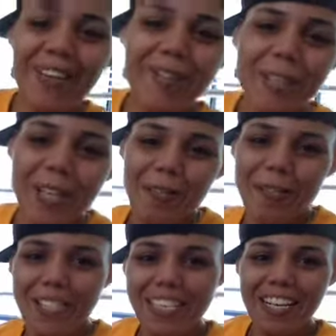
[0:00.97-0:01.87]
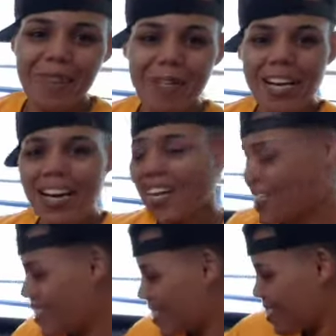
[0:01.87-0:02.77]
What's up? What's up,
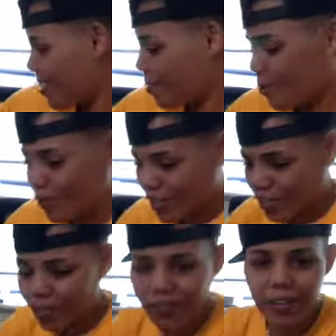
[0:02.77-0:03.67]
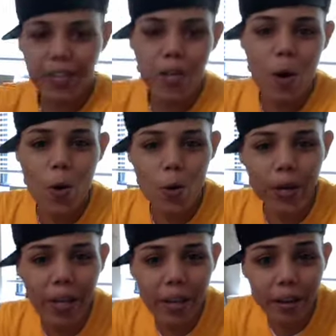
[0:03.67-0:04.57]
guys? Today's the 15th.
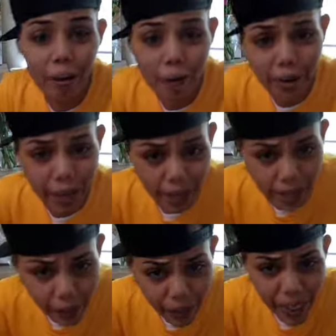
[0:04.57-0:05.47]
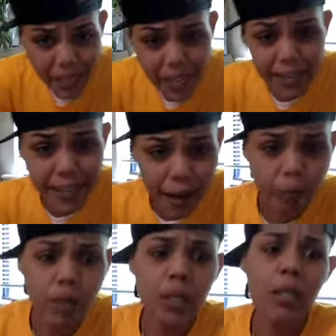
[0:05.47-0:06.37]
Okay, okay. So we got that down.
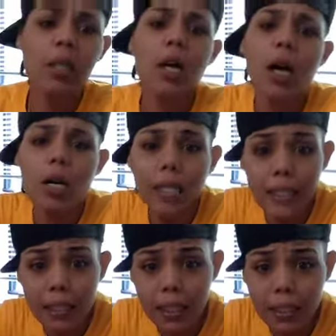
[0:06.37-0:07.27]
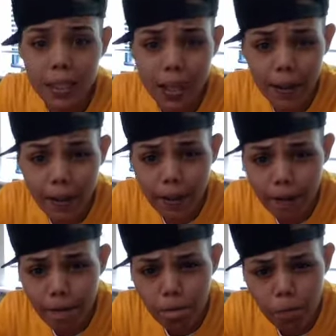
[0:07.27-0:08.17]
Uh, let's get
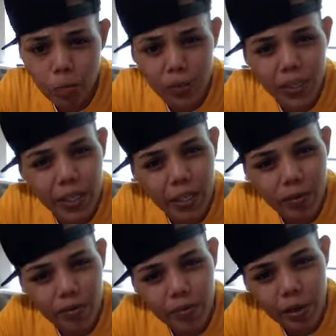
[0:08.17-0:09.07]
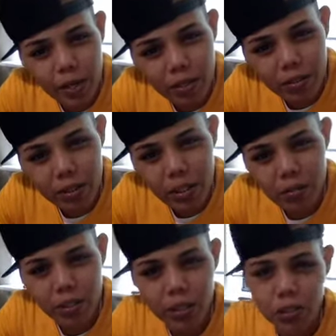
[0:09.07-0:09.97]
a reading, right? Let's get a
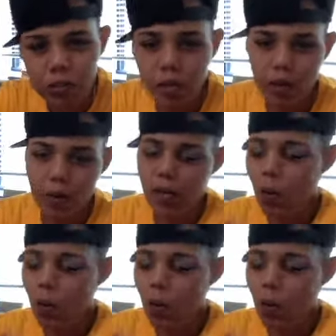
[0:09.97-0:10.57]
reading. All right.